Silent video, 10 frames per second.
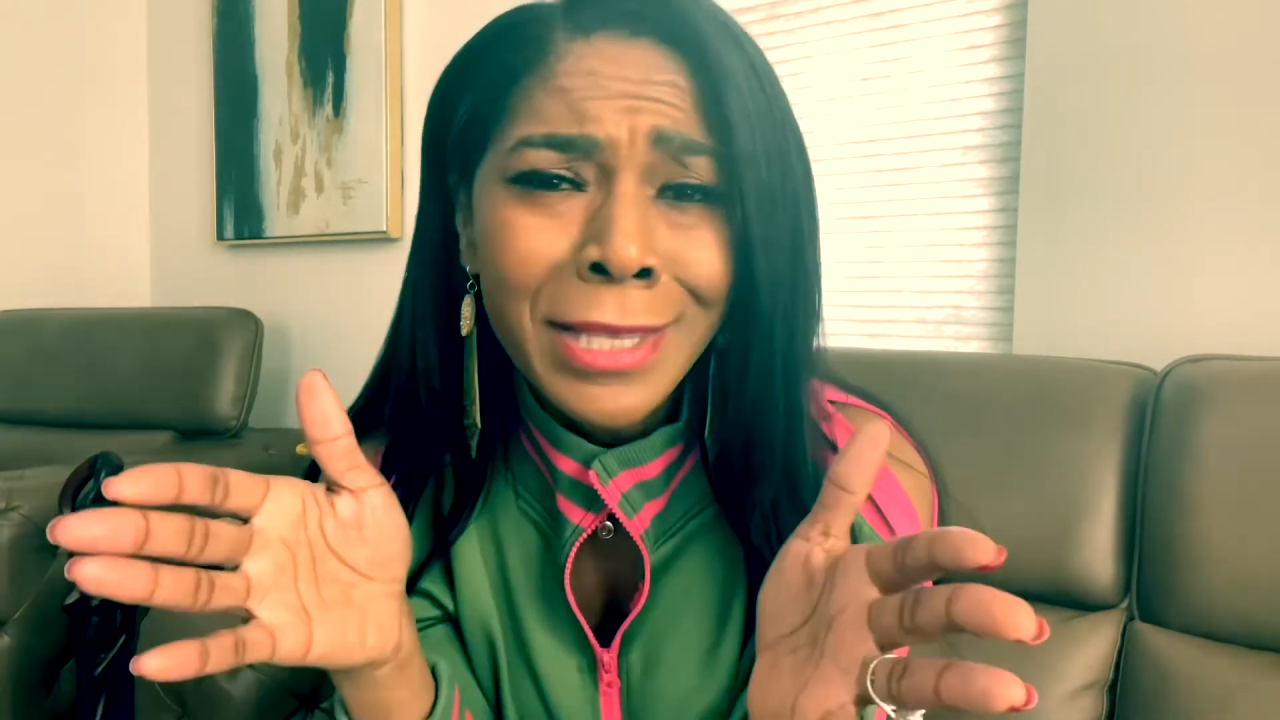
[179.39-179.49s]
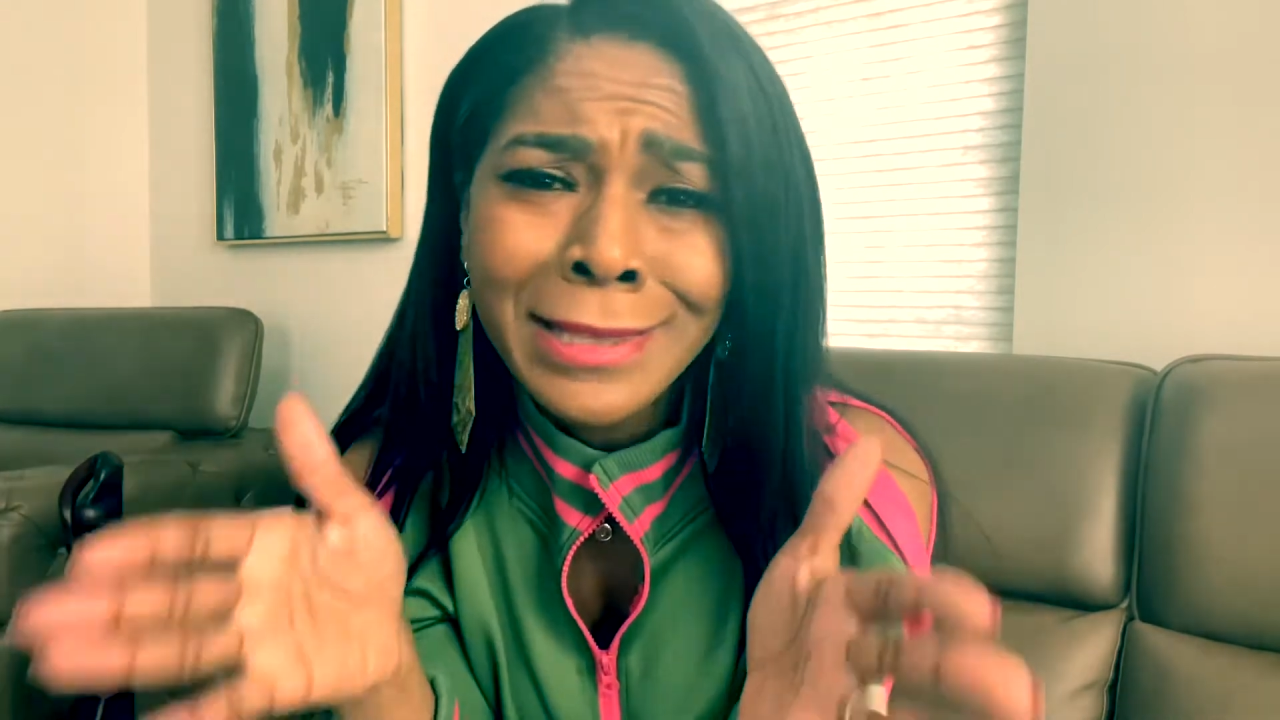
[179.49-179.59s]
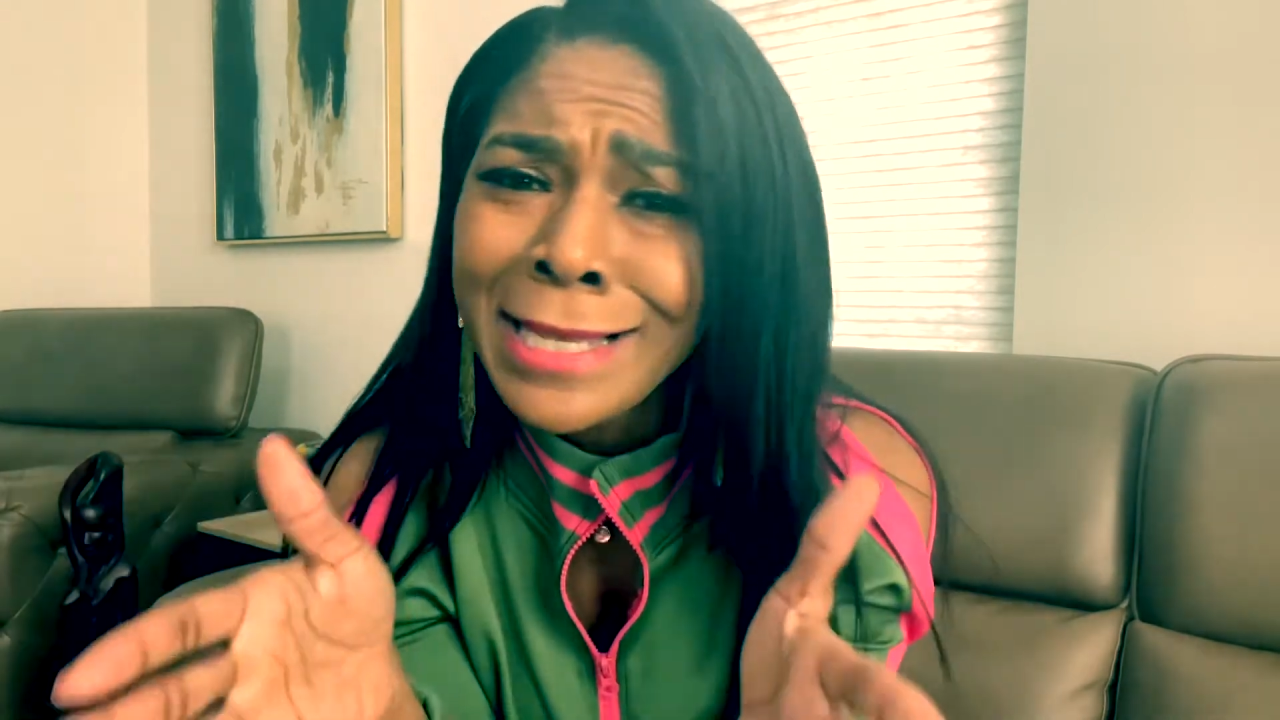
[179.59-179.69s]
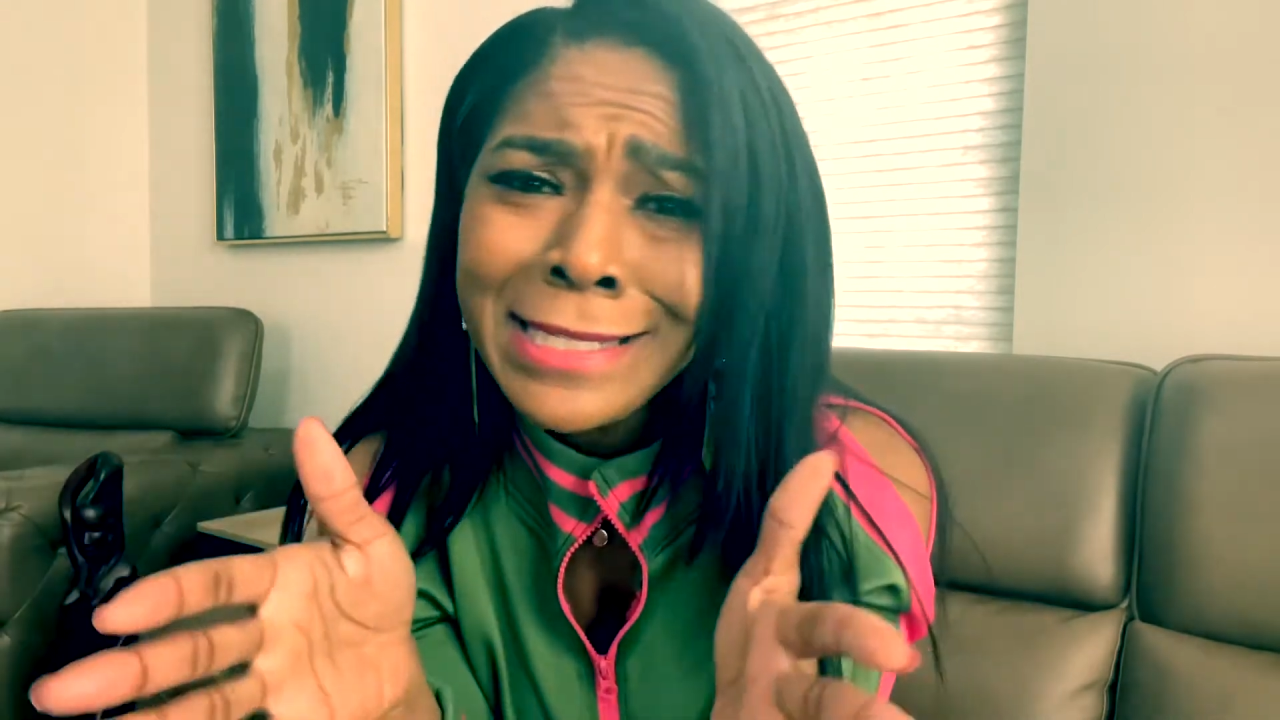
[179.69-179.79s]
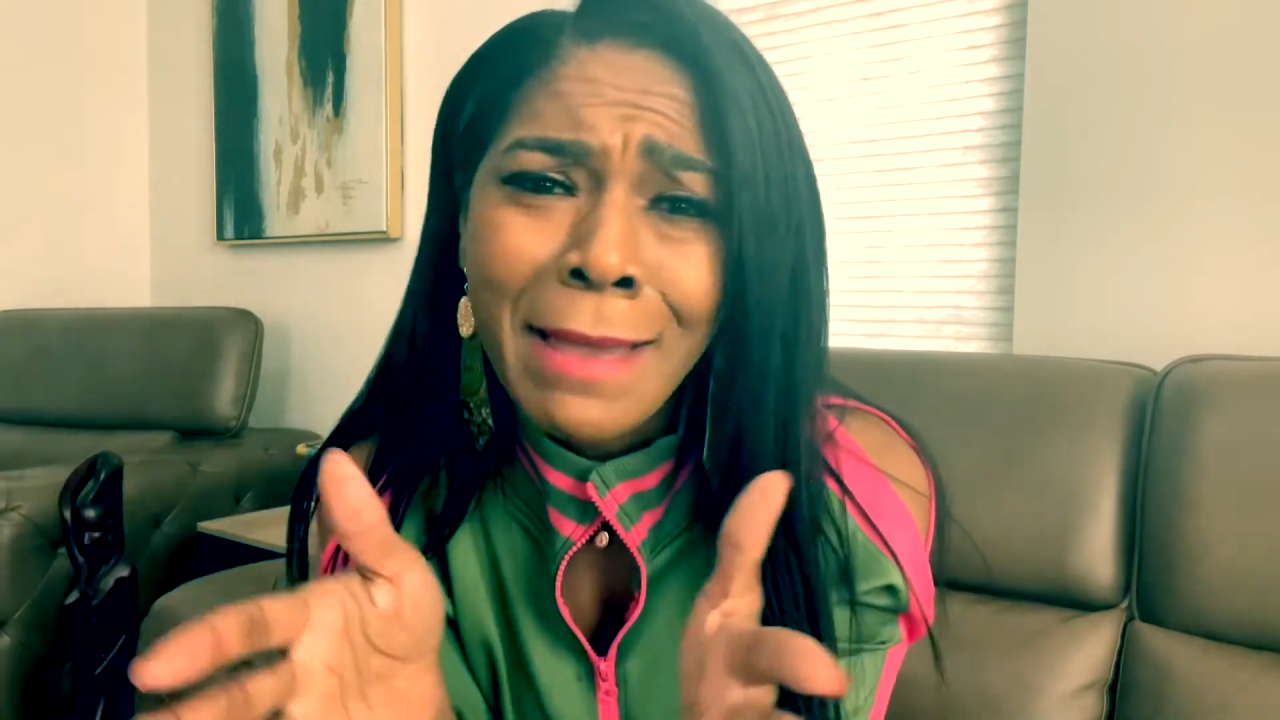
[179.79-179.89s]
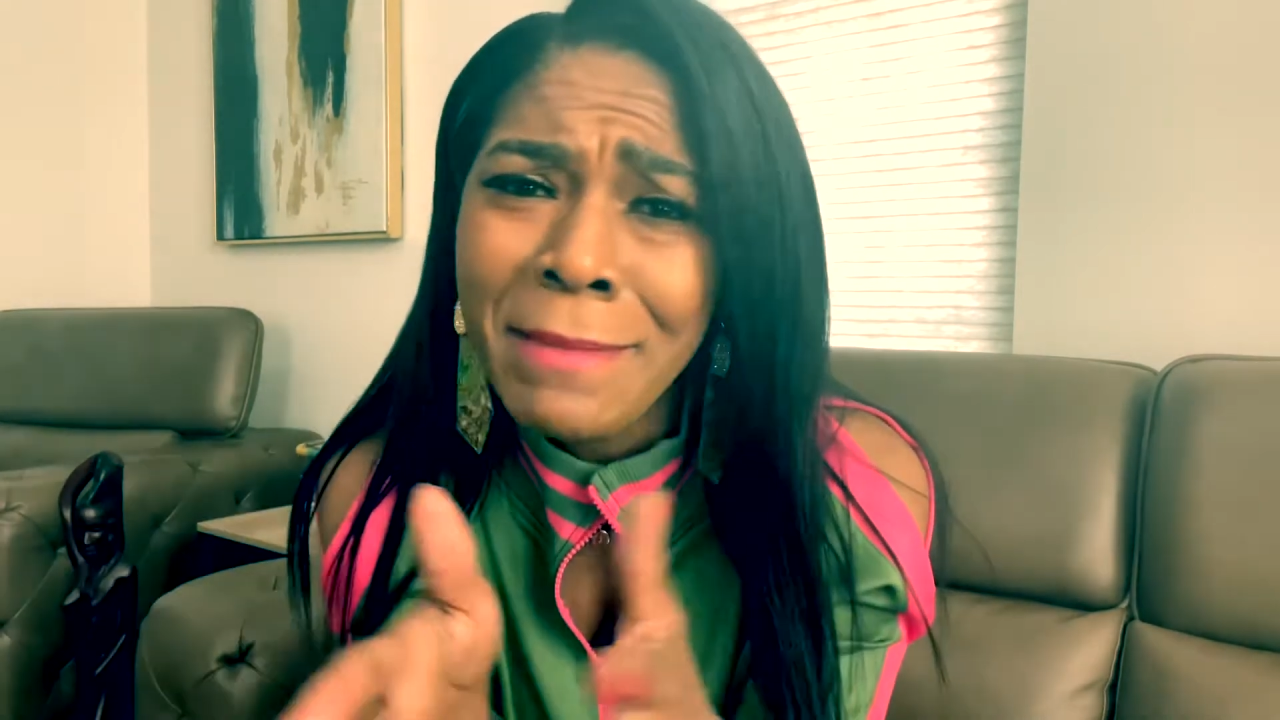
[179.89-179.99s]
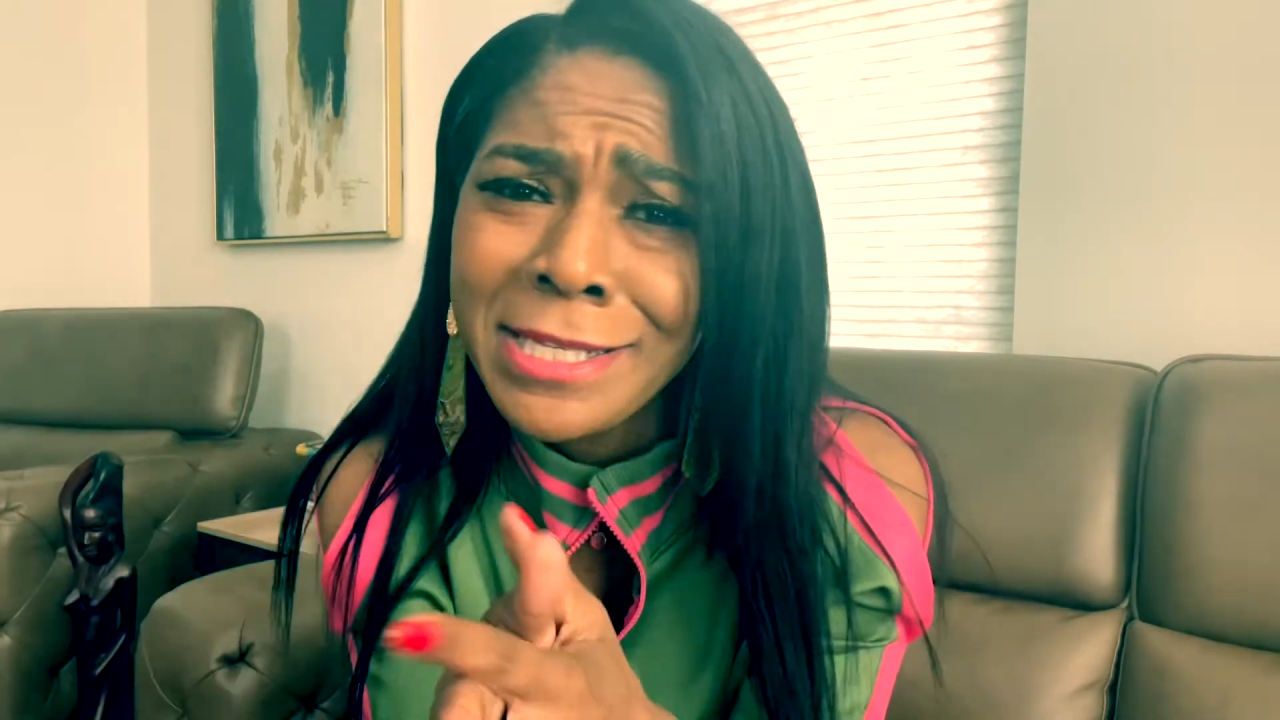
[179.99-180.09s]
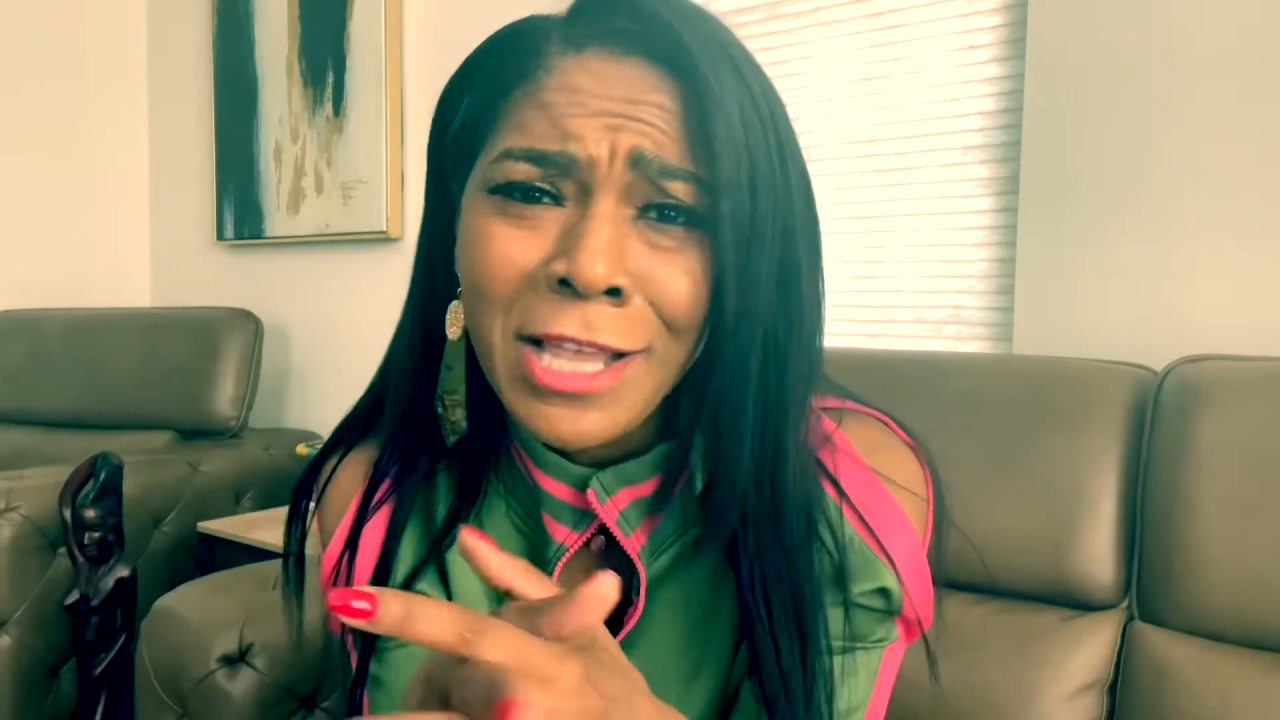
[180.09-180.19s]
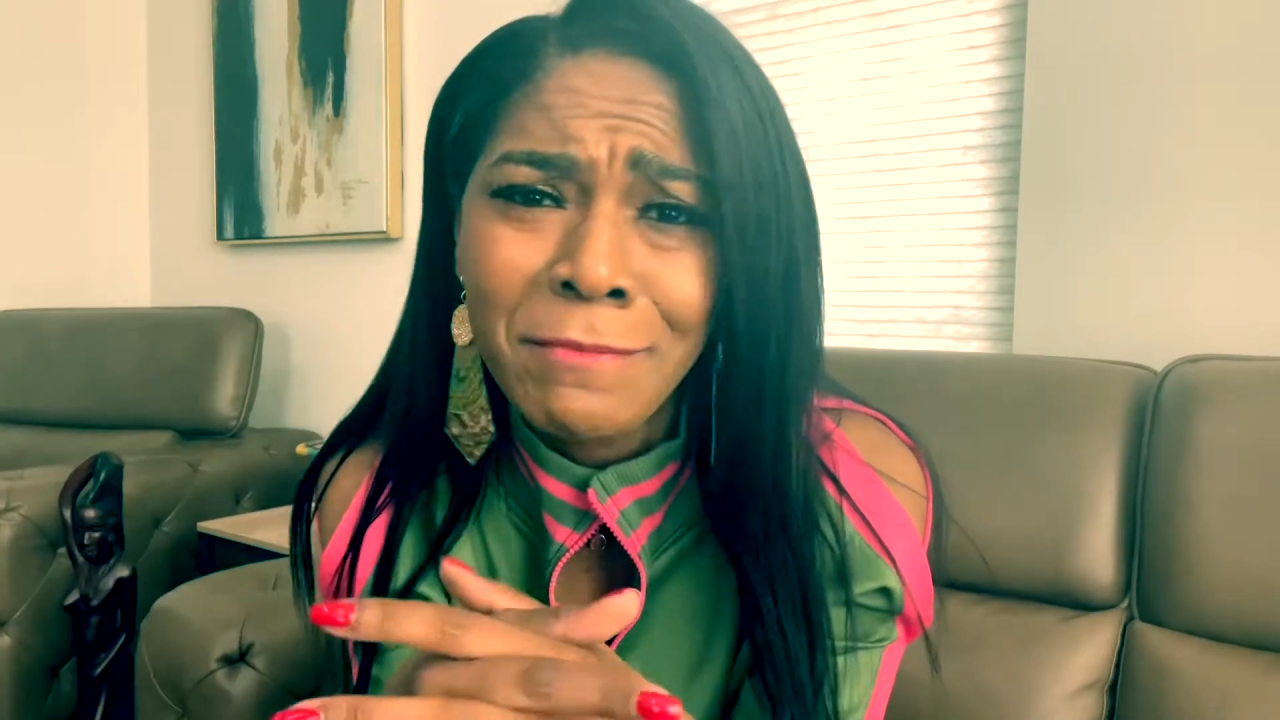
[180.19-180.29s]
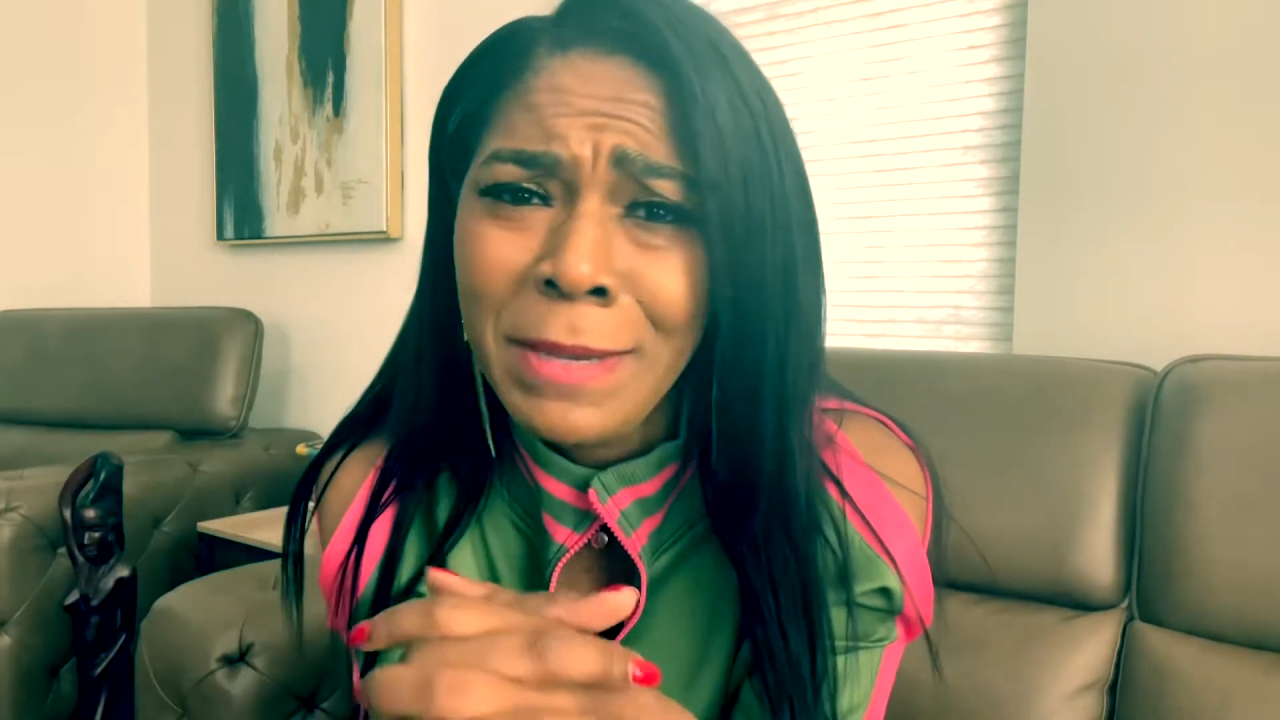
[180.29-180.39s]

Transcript: Let's not mess up